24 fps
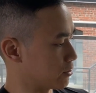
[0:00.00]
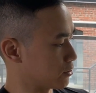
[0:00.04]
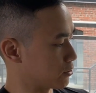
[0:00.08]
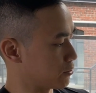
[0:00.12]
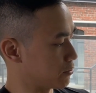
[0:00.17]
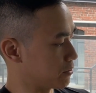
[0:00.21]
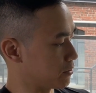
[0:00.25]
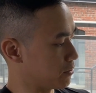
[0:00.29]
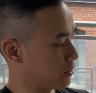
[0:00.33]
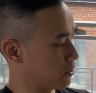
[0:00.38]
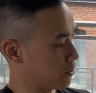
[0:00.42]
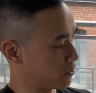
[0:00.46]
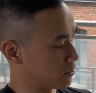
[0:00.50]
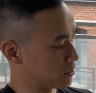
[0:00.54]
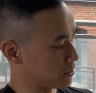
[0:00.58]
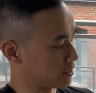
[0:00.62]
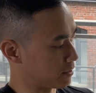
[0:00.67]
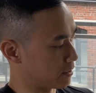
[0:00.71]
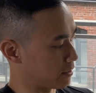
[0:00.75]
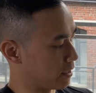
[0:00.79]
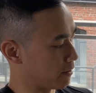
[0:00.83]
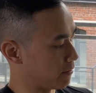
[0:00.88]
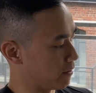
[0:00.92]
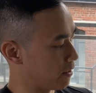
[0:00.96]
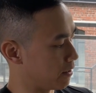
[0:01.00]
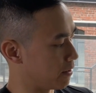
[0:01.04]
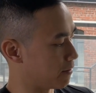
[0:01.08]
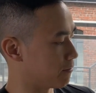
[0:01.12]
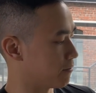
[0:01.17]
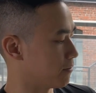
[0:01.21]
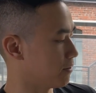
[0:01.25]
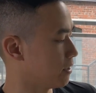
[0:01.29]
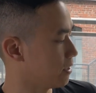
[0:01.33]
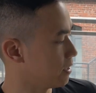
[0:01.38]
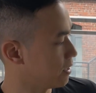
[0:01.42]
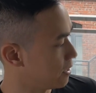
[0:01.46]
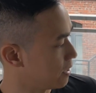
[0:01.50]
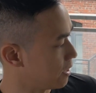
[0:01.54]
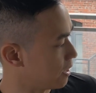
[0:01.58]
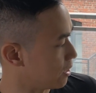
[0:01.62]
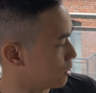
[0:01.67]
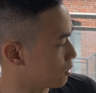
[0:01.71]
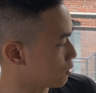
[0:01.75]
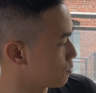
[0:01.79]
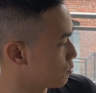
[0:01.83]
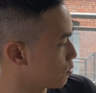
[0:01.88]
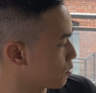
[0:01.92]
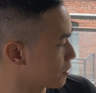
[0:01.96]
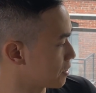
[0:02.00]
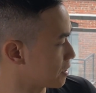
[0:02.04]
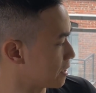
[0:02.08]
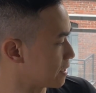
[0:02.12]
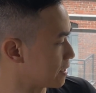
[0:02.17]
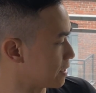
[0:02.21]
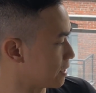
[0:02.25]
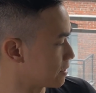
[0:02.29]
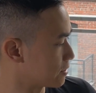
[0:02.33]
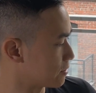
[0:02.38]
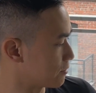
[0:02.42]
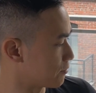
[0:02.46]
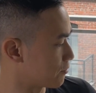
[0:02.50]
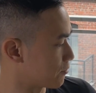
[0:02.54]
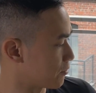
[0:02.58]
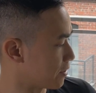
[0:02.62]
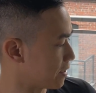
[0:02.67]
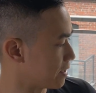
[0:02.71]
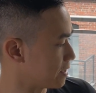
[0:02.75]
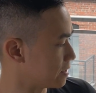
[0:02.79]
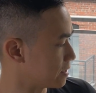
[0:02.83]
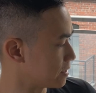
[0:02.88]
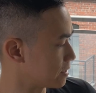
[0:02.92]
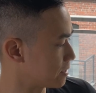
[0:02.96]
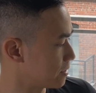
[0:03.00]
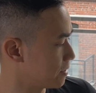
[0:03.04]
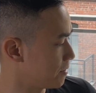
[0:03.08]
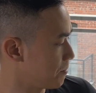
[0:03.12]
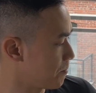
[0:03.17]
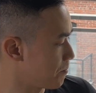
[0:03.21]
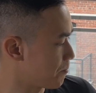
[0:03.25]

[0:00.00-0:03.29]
So you can notice here I have a little more than a dozen friends.